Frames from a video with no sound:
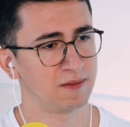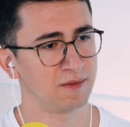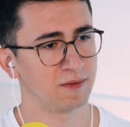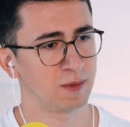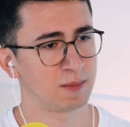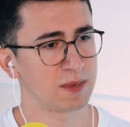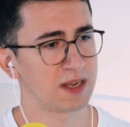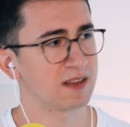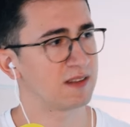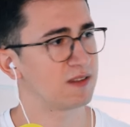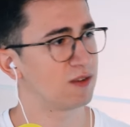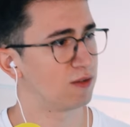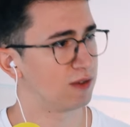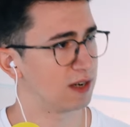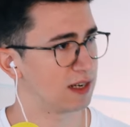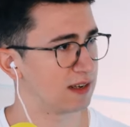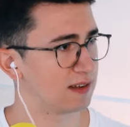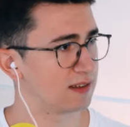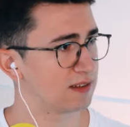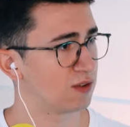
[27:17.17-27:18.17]
for me, it's
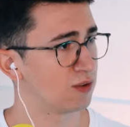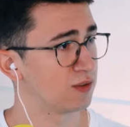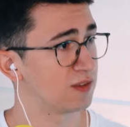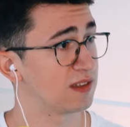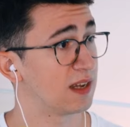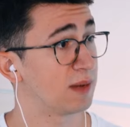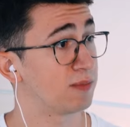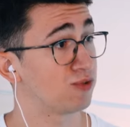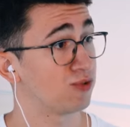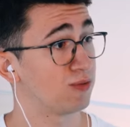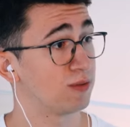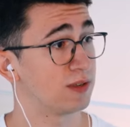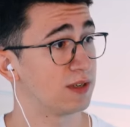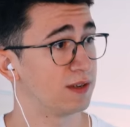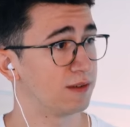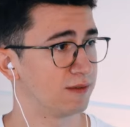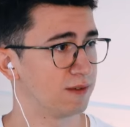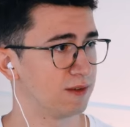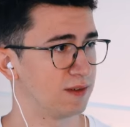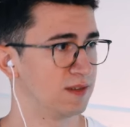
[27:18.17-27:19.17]
already this conceptual
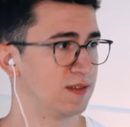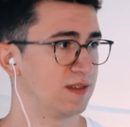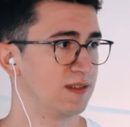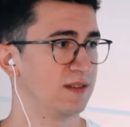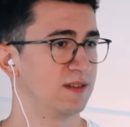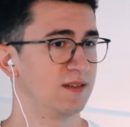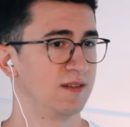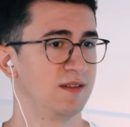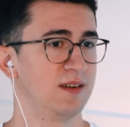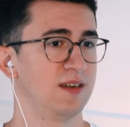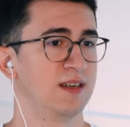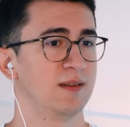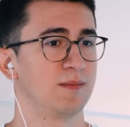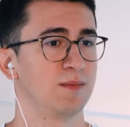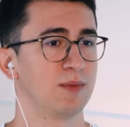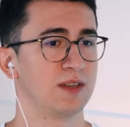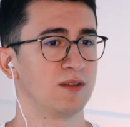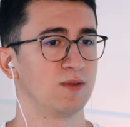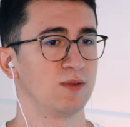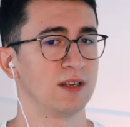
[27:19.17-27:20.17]
difference,
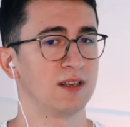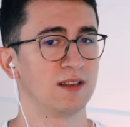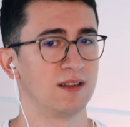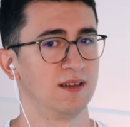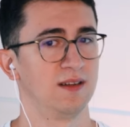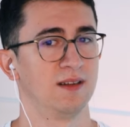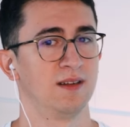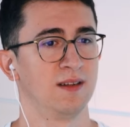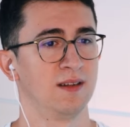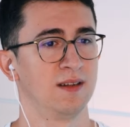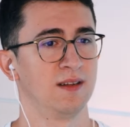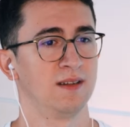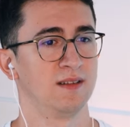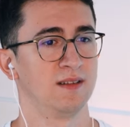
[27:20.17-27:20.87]
right, between the